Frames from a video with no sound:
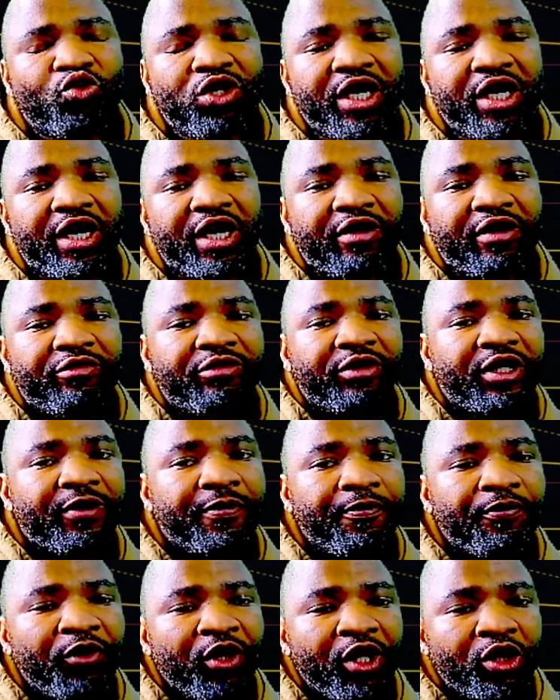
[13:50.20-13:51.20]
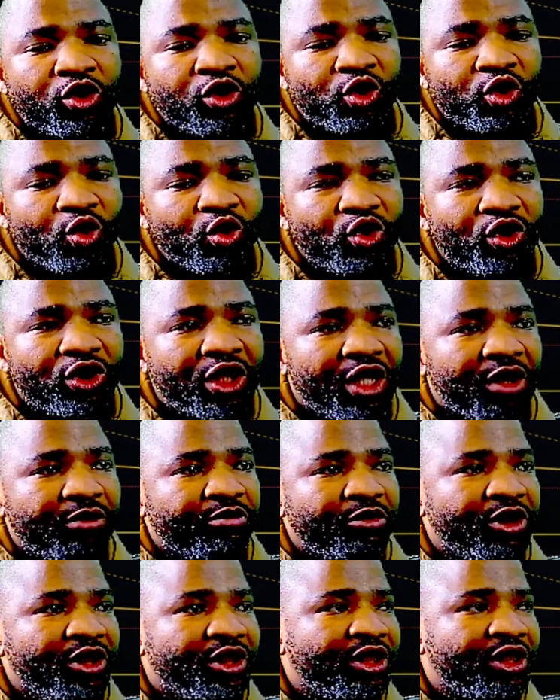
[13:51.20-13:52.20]
have um, social
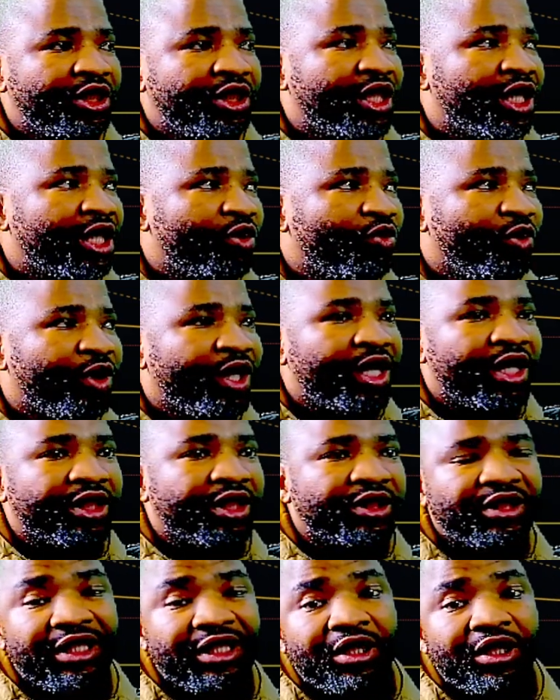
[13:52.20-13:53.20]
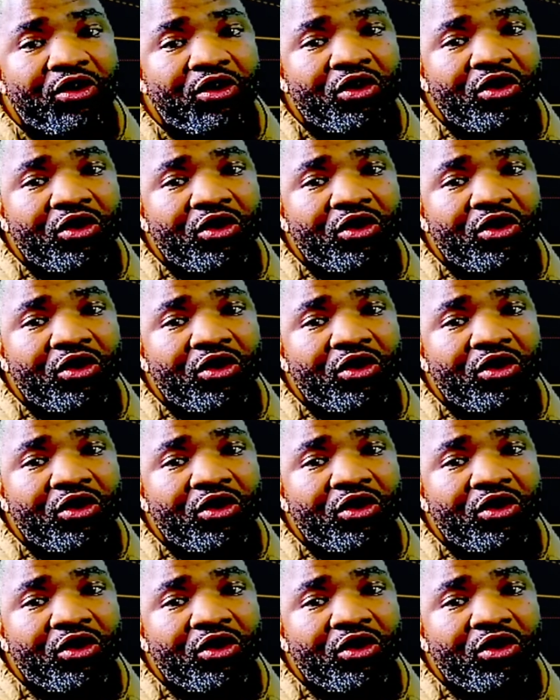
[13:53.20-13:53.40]
media. We are still on